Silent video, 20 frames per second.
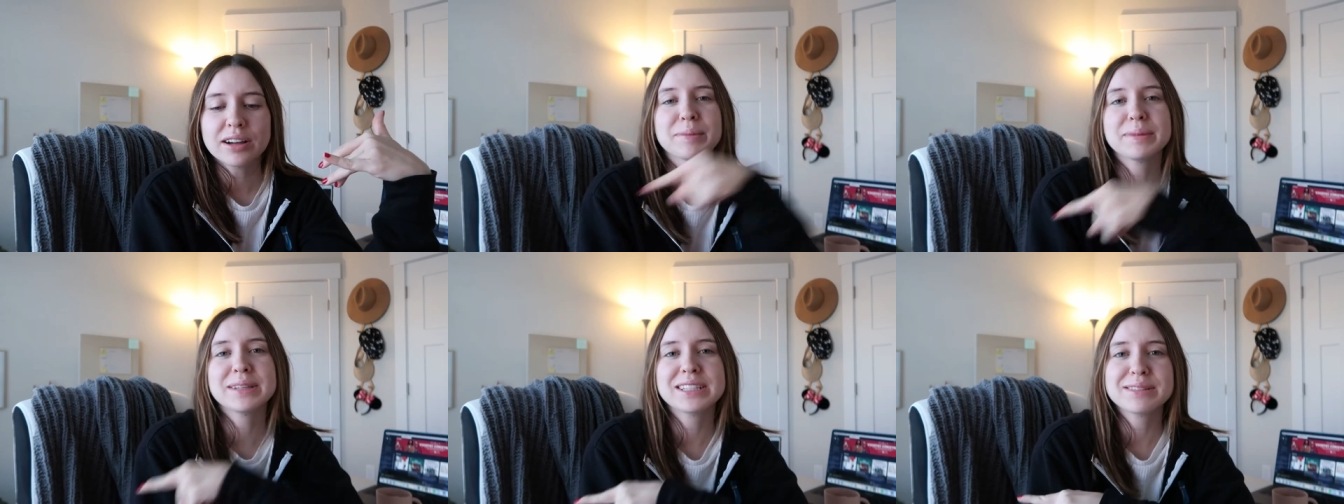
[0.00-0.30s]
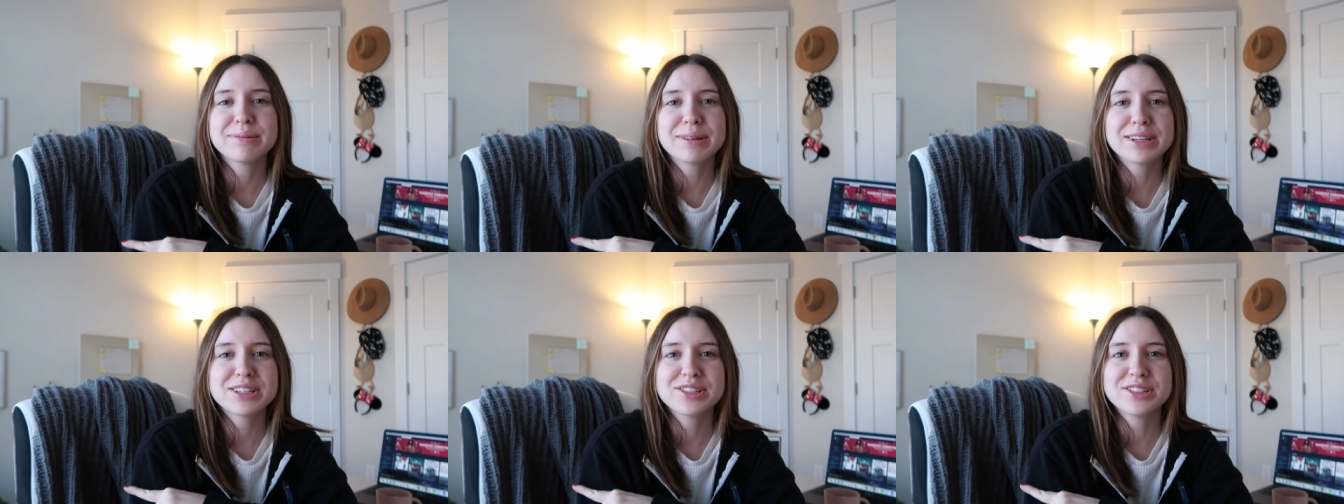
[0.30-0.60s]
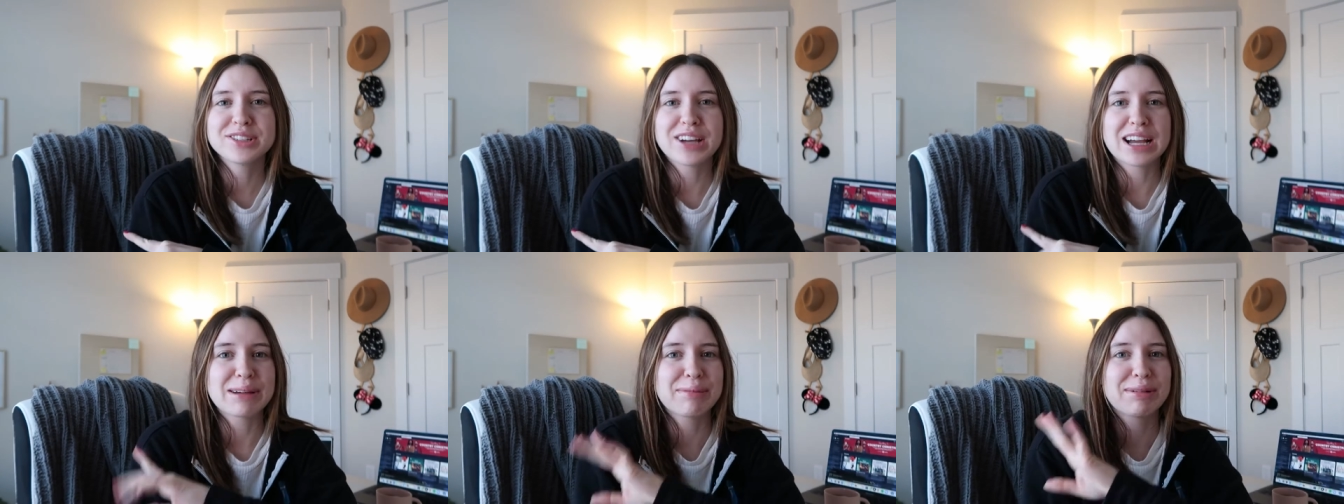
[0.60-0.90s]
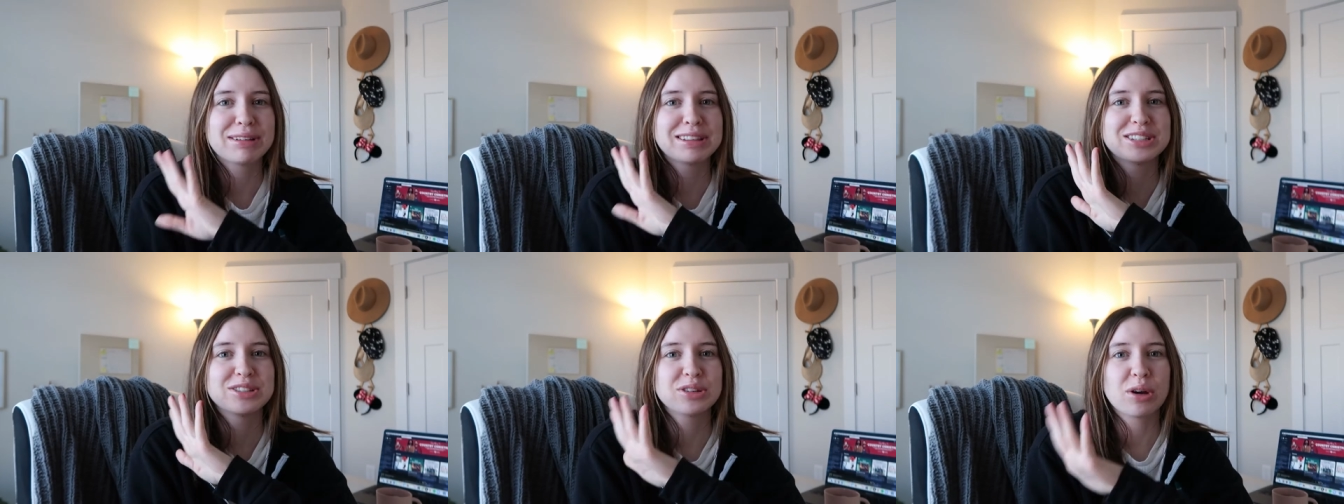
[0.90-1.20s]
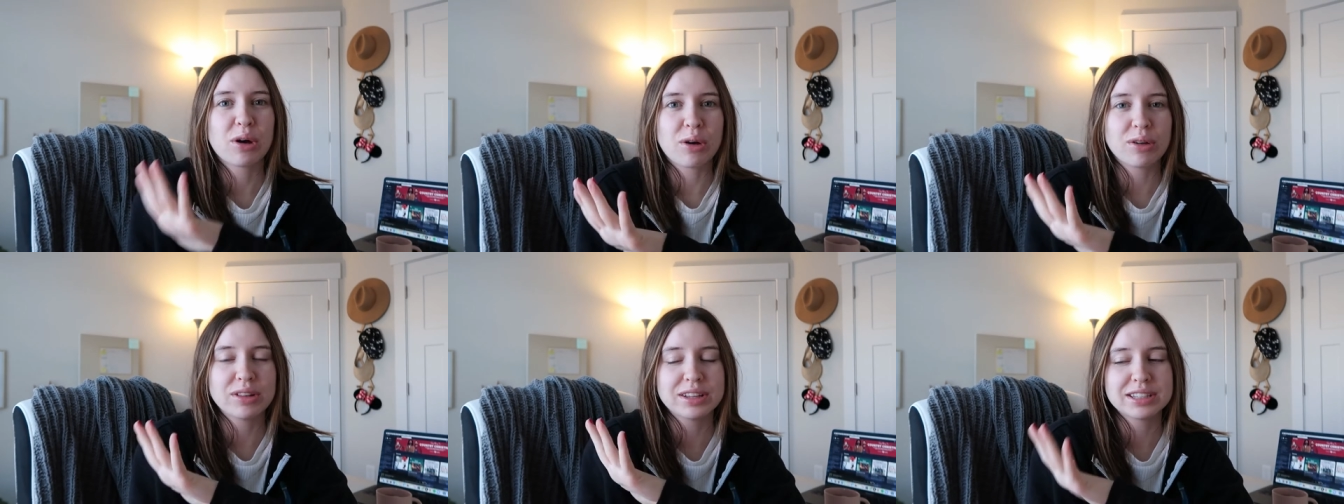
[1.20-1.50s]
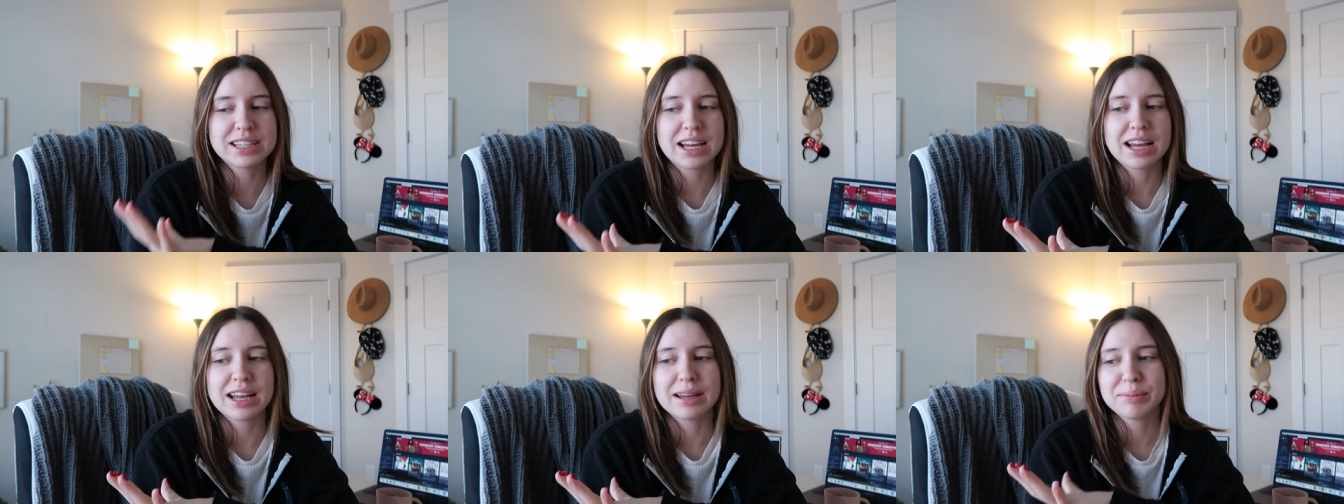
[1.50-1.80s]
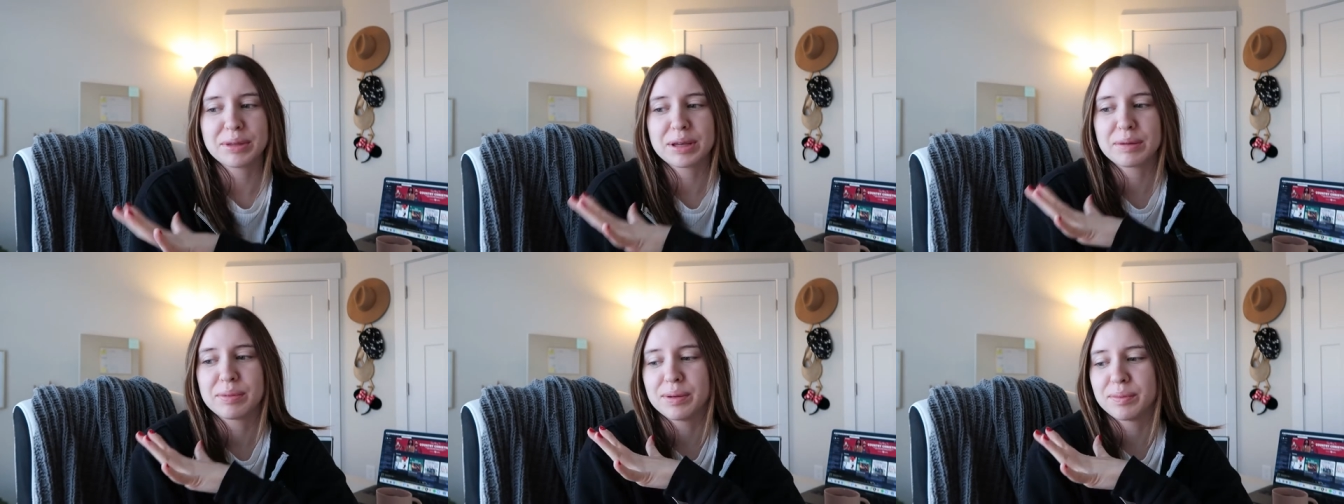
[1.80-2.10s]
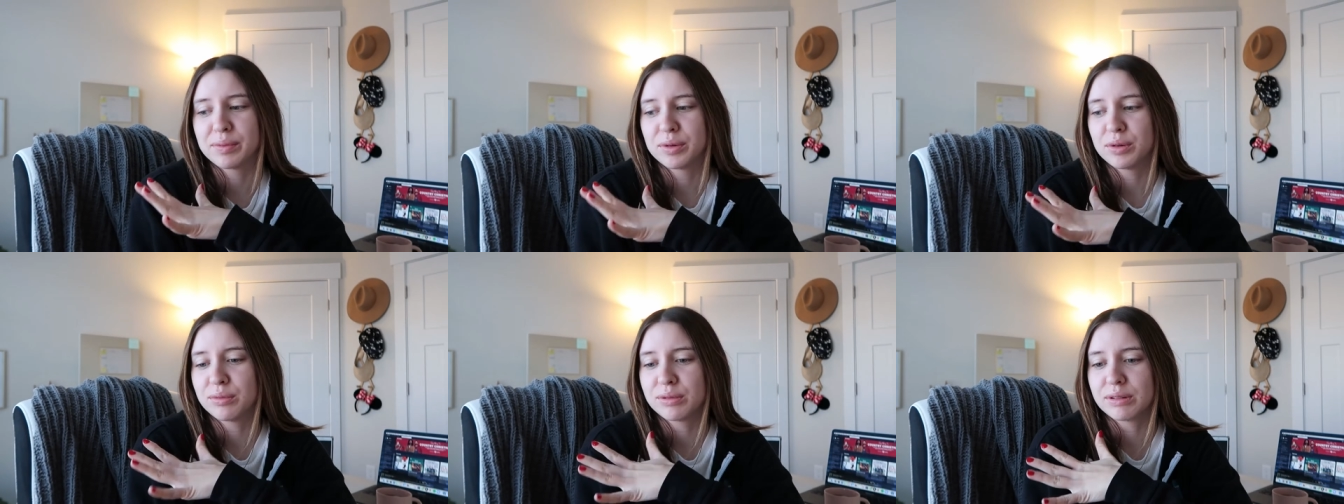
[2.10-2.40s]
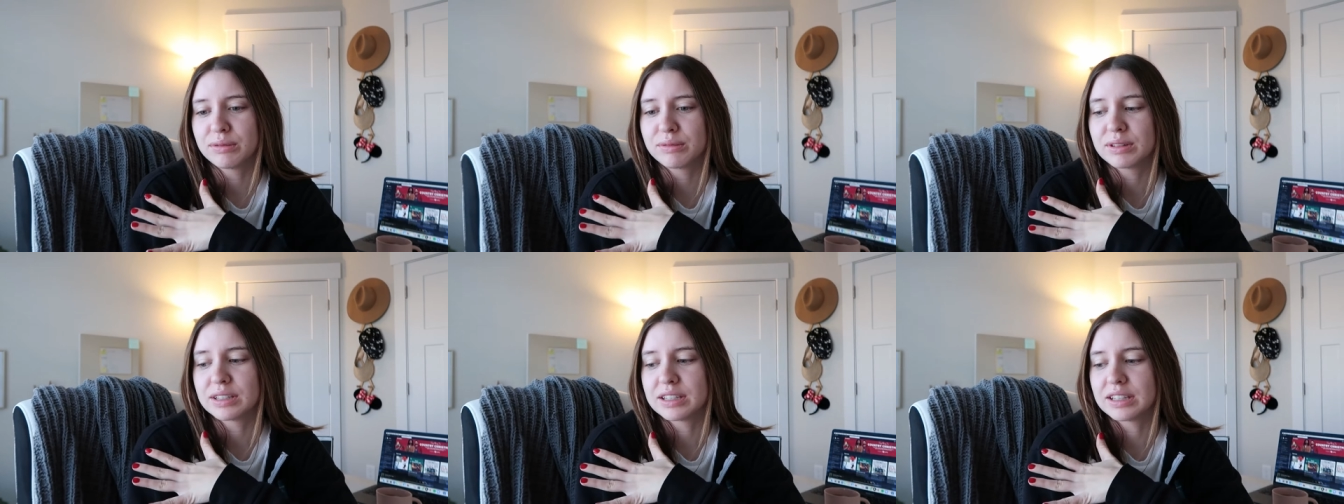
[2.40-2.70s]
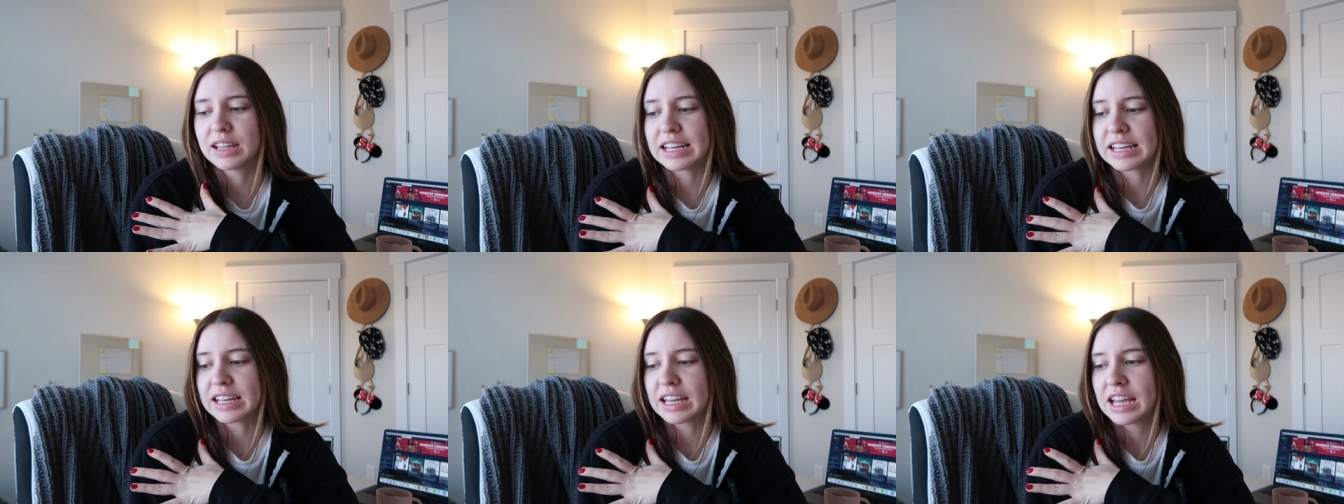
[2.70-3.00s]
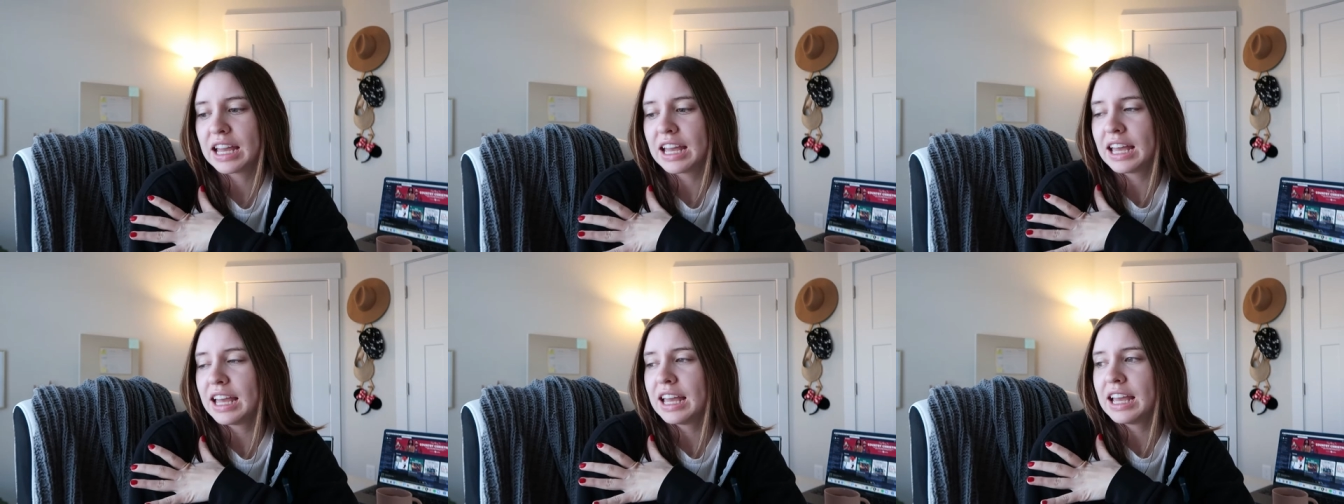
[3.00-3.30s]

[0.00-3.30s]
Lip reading: But me and Sebastian talk about this all the time. Like people will like